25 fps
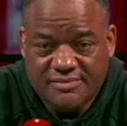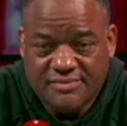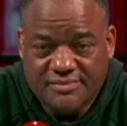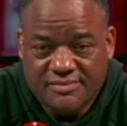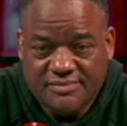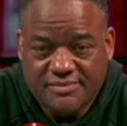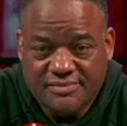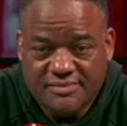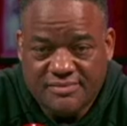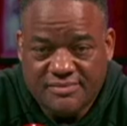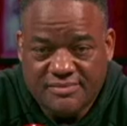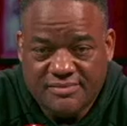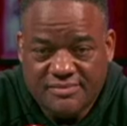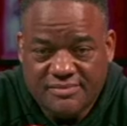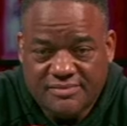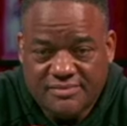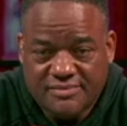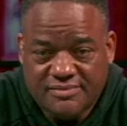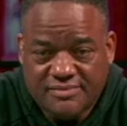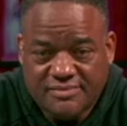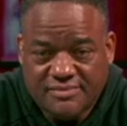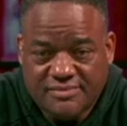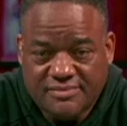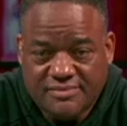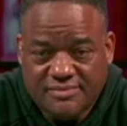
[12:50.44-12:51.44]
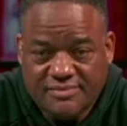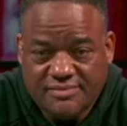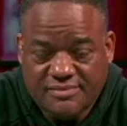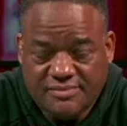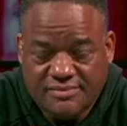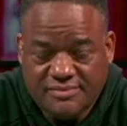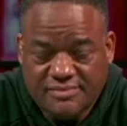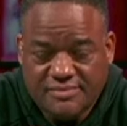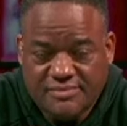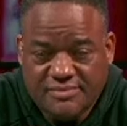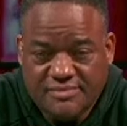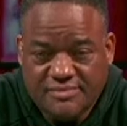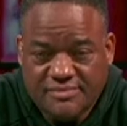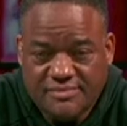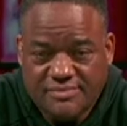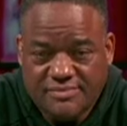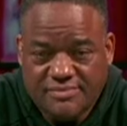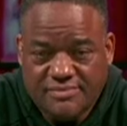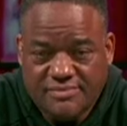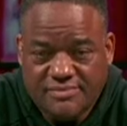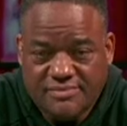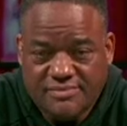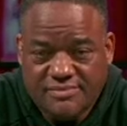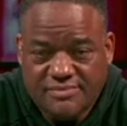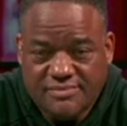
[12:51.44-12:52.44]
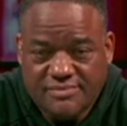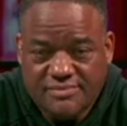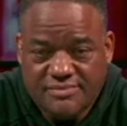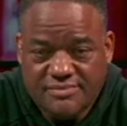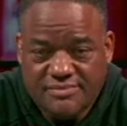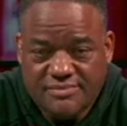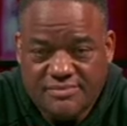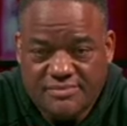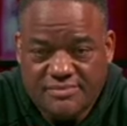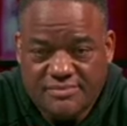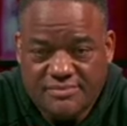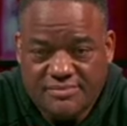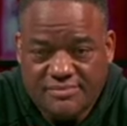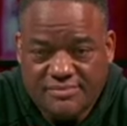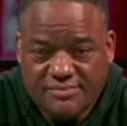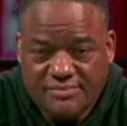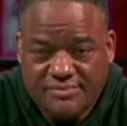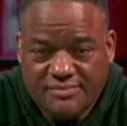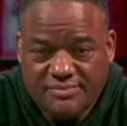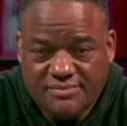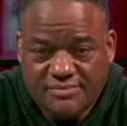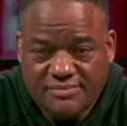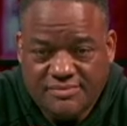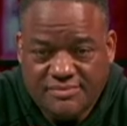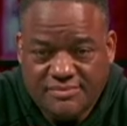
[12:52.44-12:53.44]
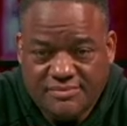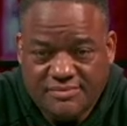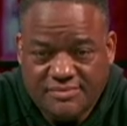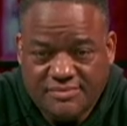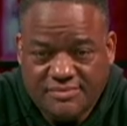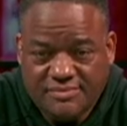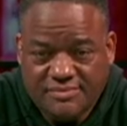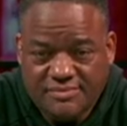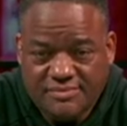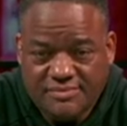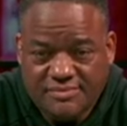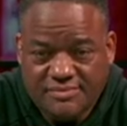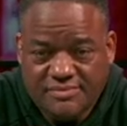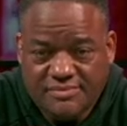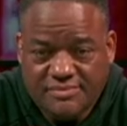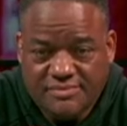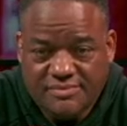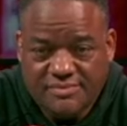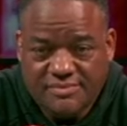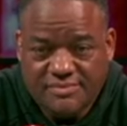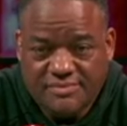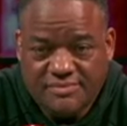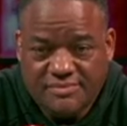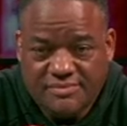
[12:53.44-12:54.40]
(not speaking)